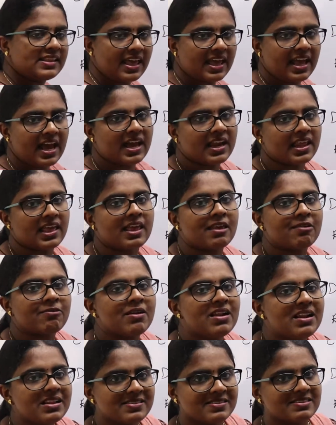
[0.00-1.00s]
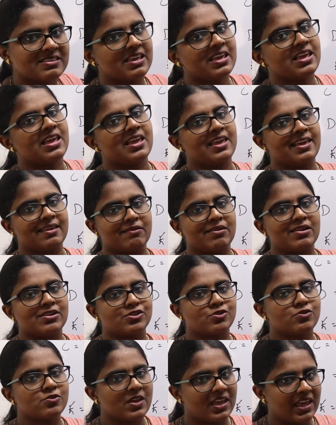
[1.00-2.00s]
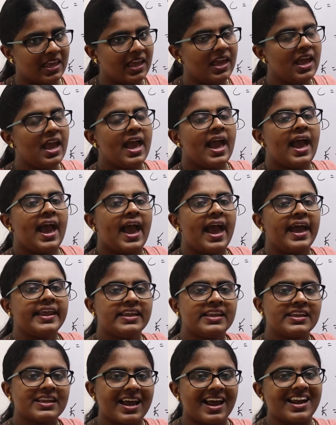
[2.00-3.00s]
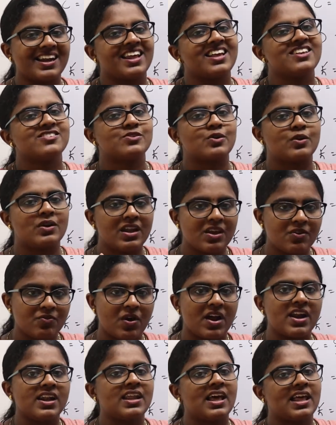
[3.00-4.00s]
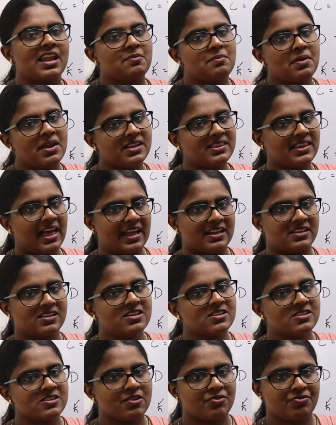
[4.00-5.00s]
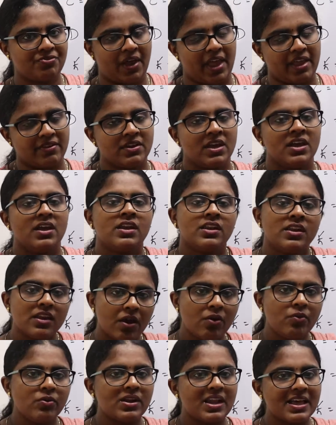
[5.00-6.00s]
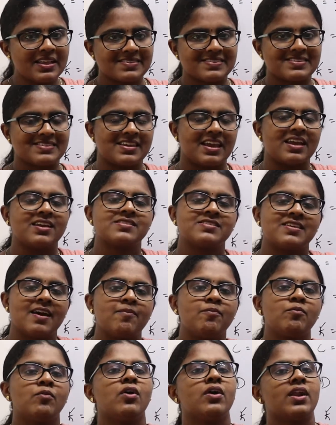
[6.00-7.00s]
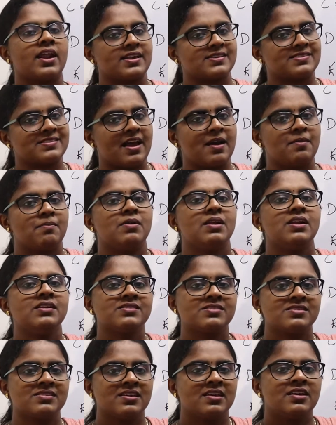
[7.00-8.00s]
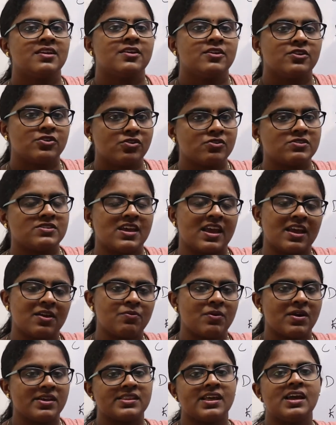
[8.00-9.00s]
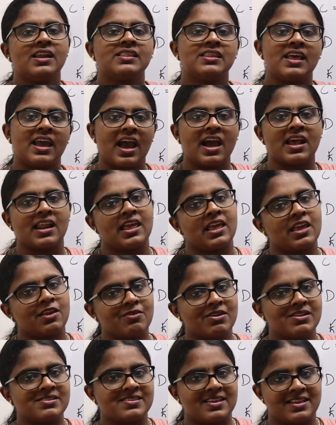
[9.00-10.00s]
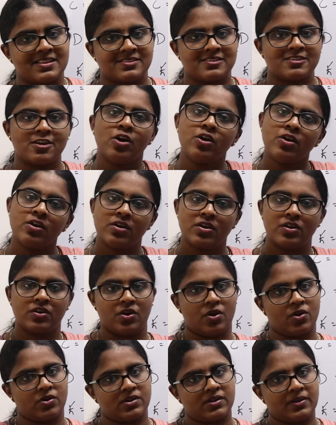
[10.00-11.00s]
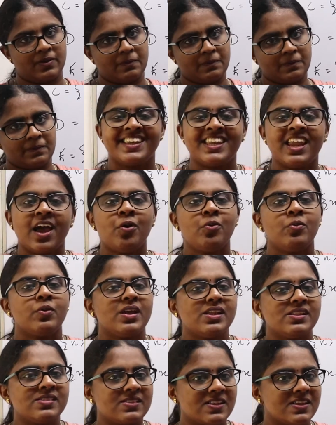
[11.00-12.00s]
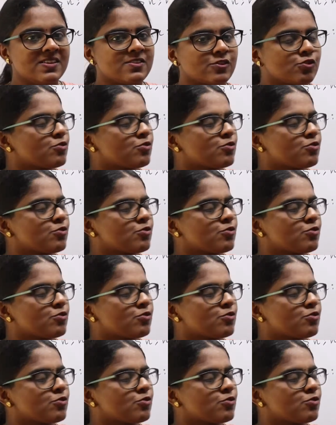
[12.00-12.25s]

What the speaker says: they are equal, C equal to E, and it contains only one element, that is 5. Now let's check some more examples to check whether they are equal sets or not. Now in this